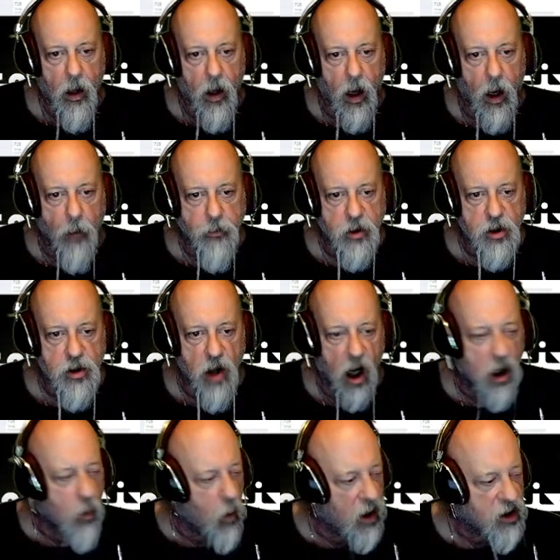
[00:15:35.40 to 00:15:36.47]
I'm just not
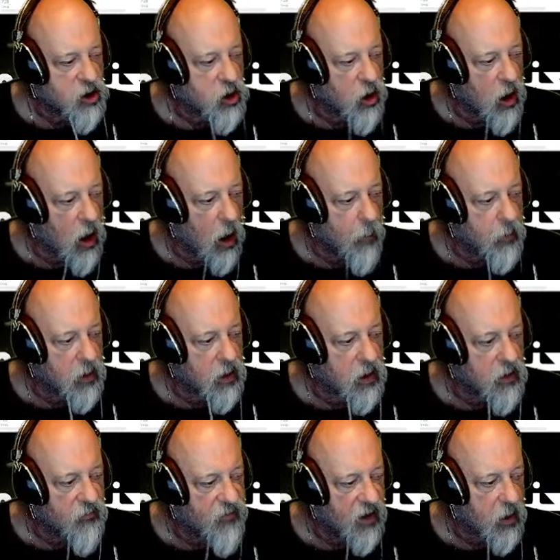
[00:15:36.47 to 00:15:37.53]
quite sure how I'm going to
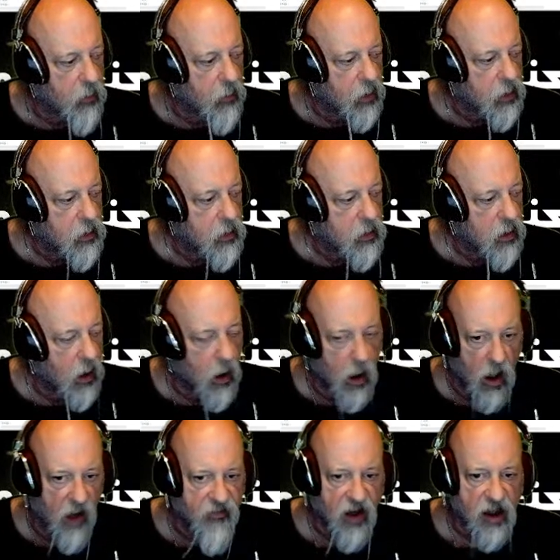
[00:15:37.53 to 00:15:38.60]
configure it.
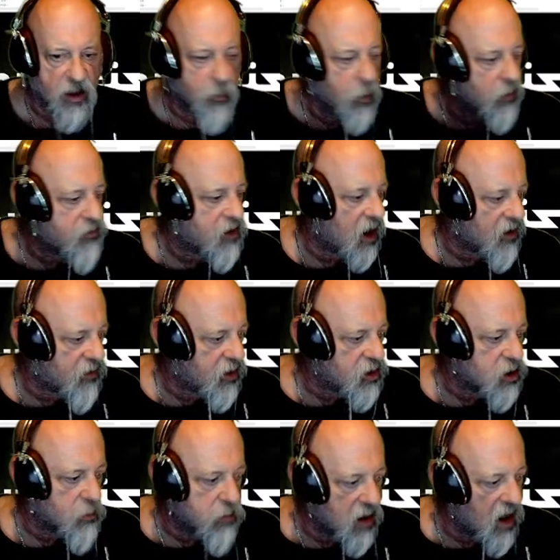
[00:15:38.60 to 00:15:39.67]
I've got the Move
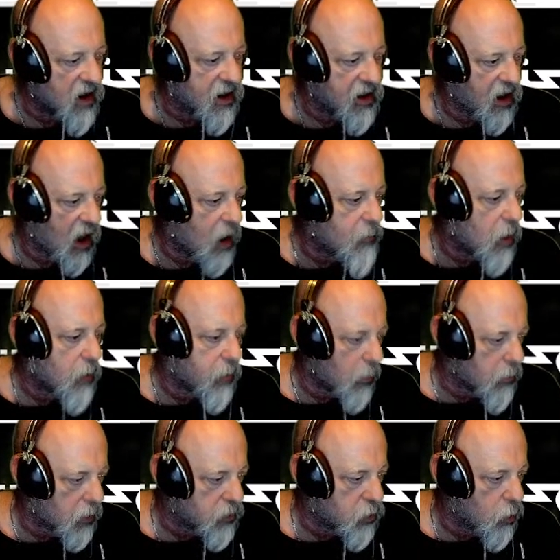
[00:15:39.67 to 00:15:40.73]
Transition plugin, and I might be
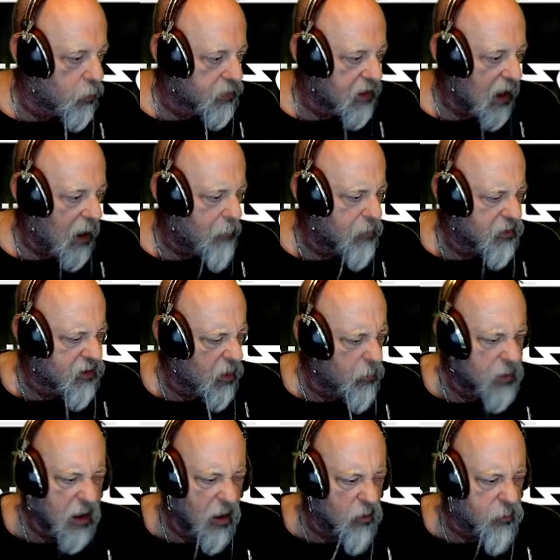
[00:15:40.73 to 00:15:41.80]
able to do it with that. But
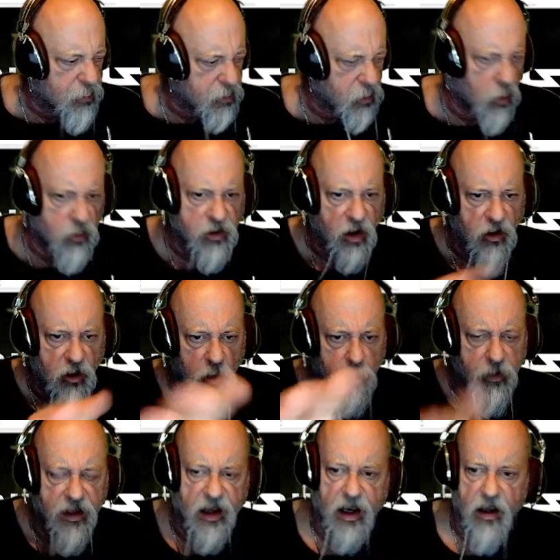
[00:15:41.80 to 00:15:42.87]
somebody else produced a zoom
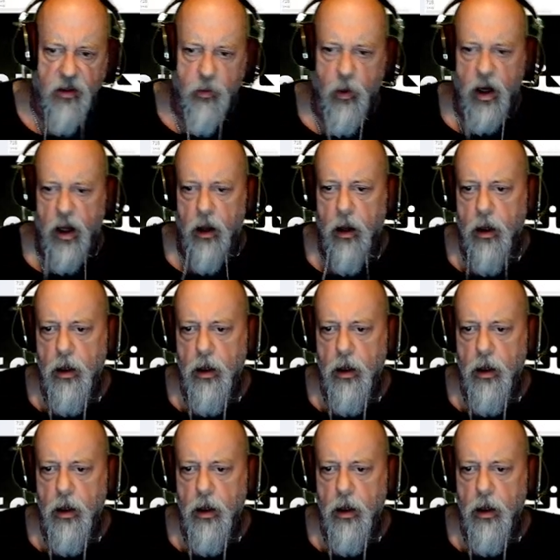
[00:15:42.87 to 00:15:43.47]
thing as well.